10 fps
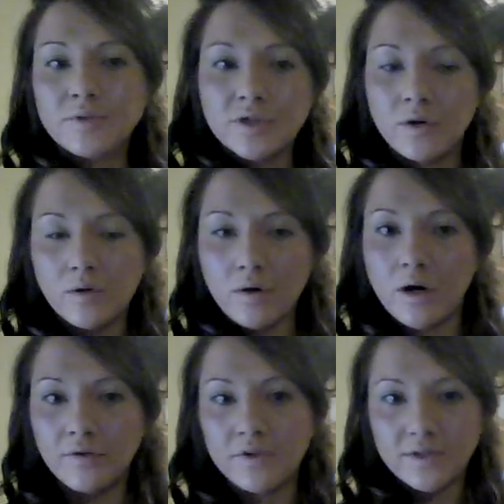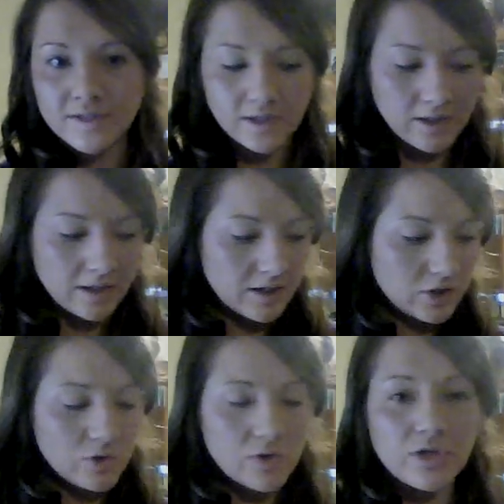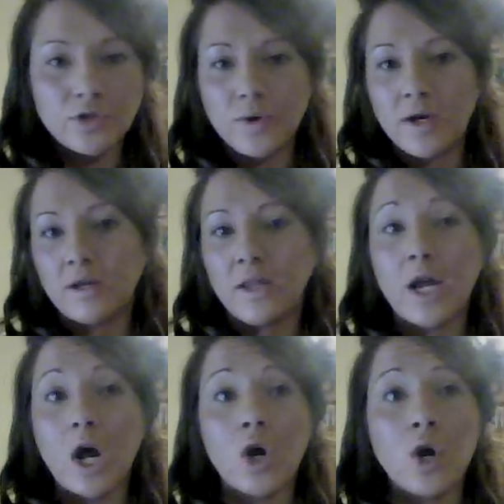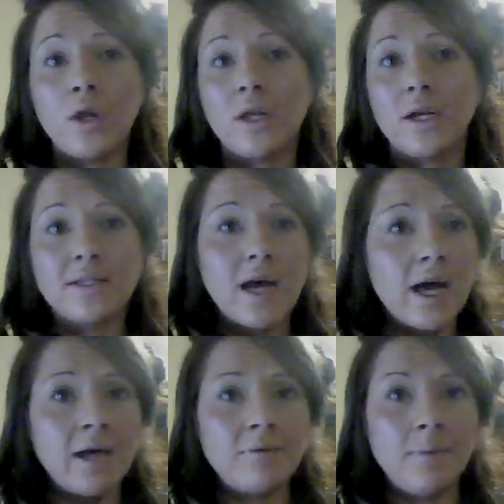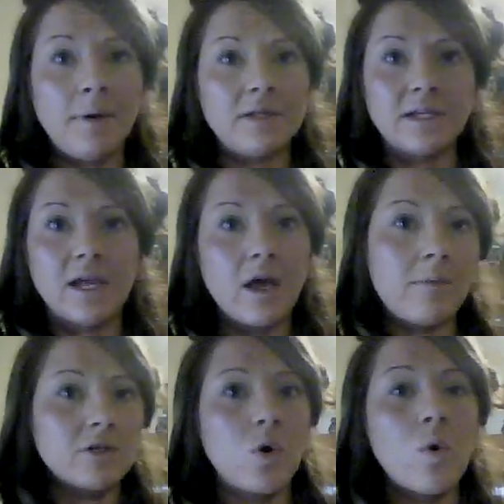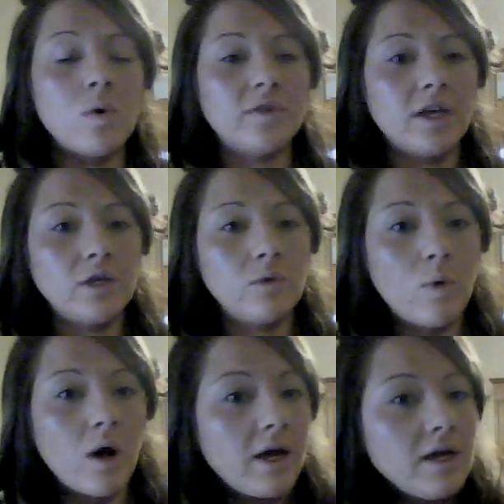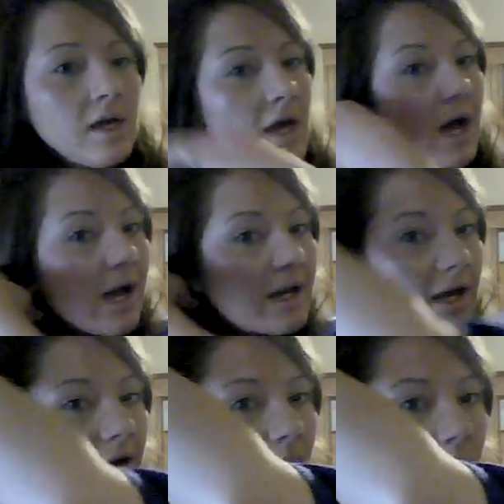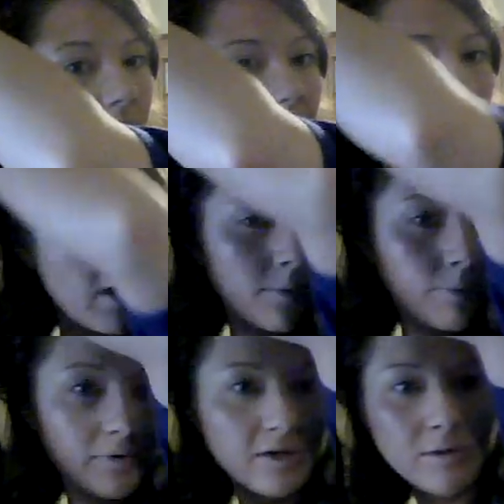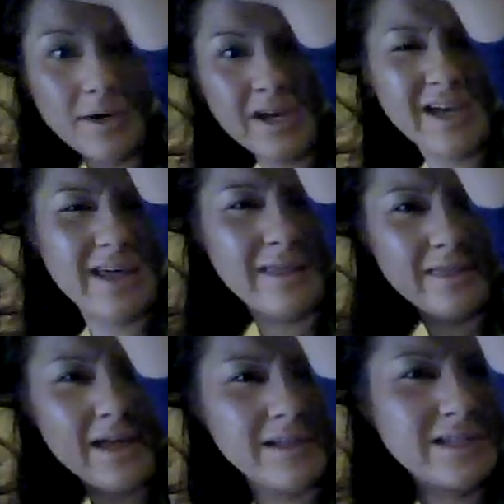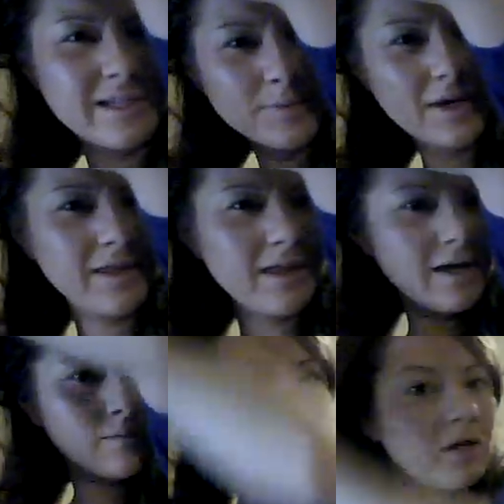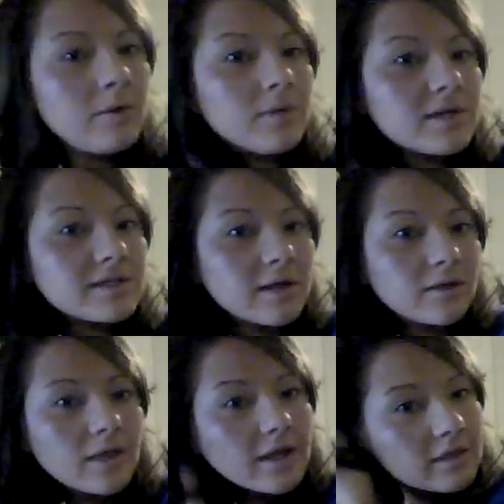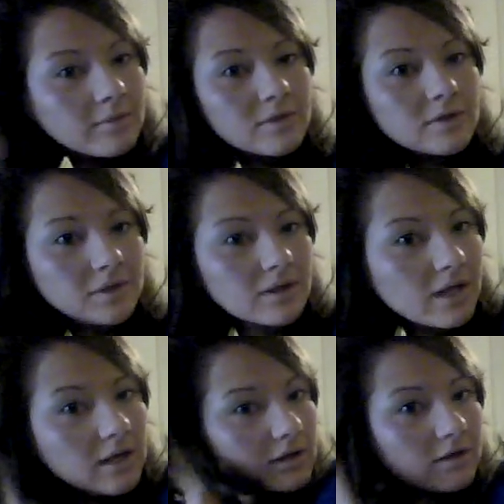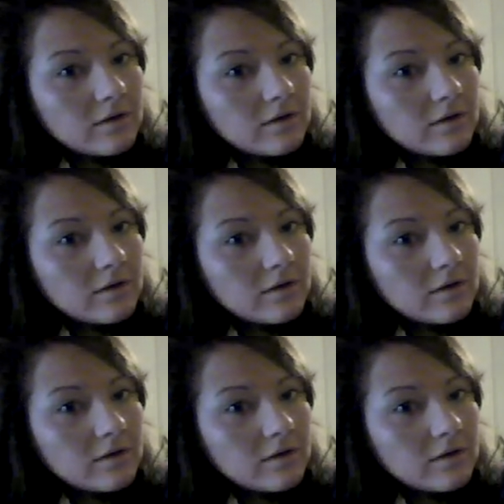So obviously you can do it like a curl at a time, depends like how much hold that you want. I kind of hold them up a little bit and then spray them because I like them to be like